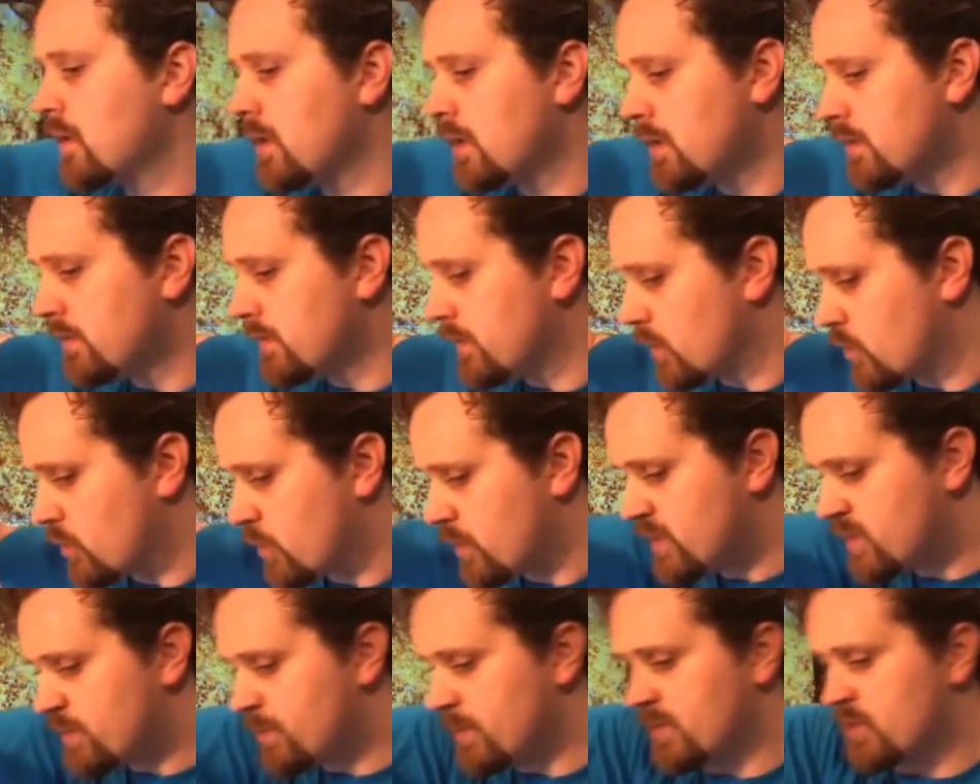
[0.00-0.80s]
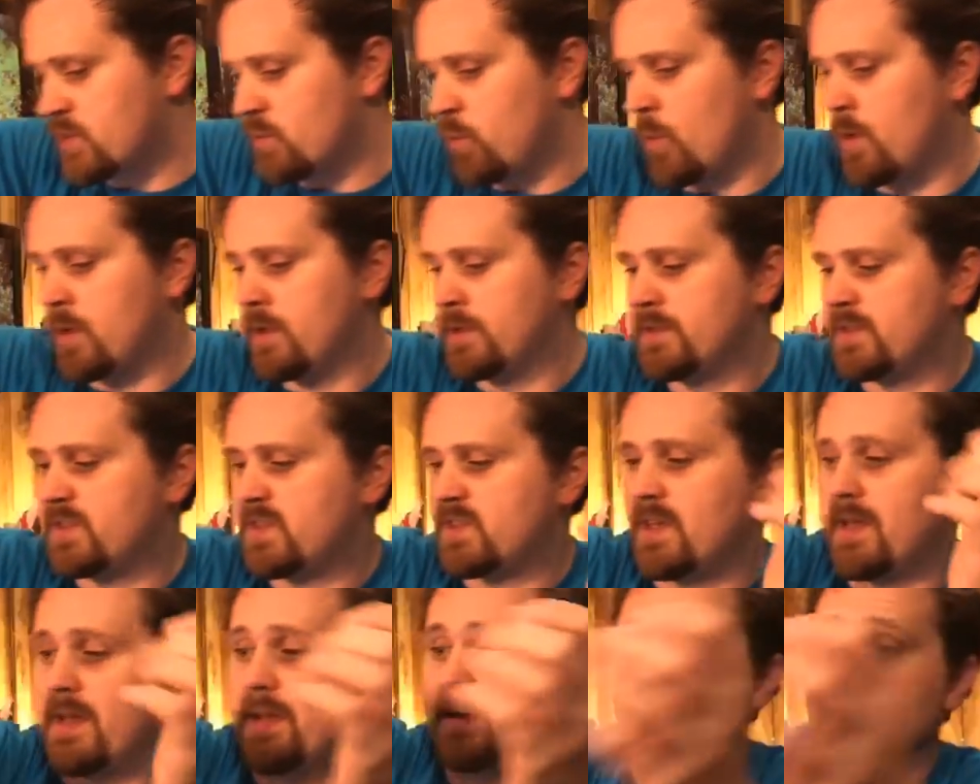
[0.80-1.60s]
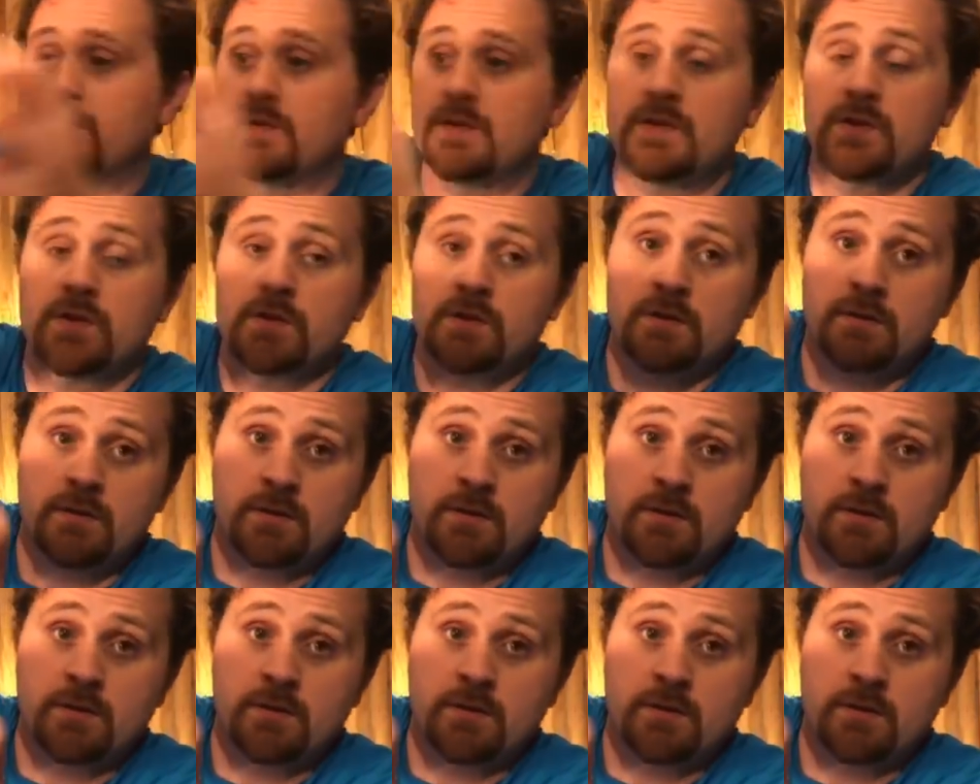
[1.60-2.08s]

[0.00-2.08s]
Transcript: The Christmas one says,